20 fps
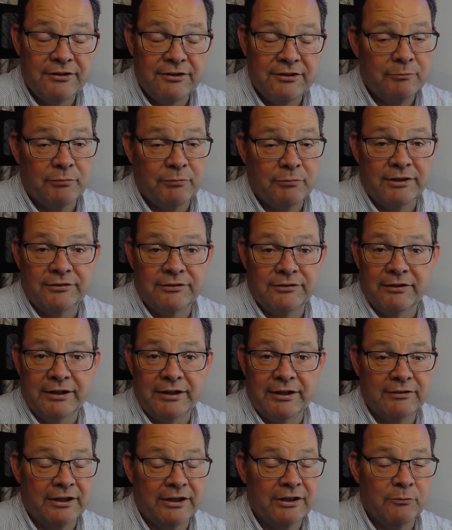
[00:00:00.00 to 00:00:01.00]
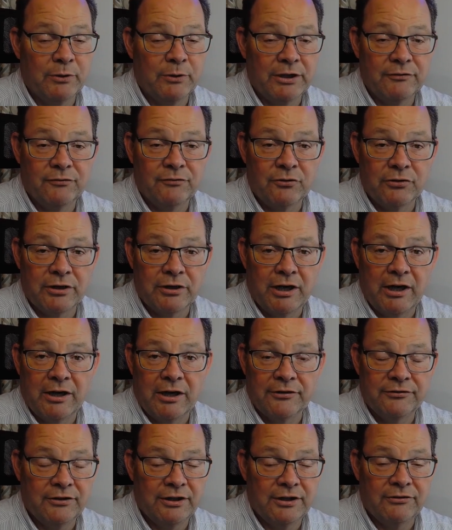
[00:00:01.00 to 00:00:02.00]
It brings in things like the weather
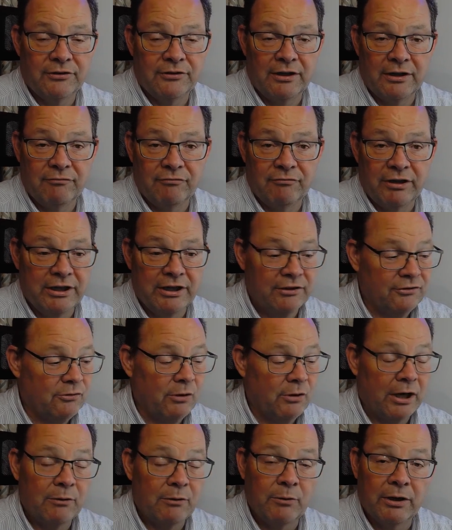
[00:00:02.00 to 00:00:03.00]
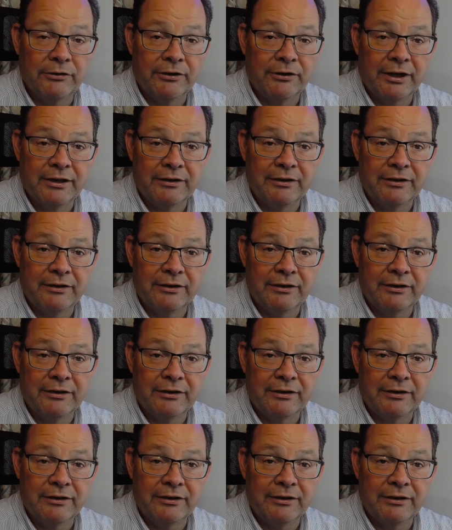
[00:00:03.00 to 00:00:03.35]
forecast. It really is quite well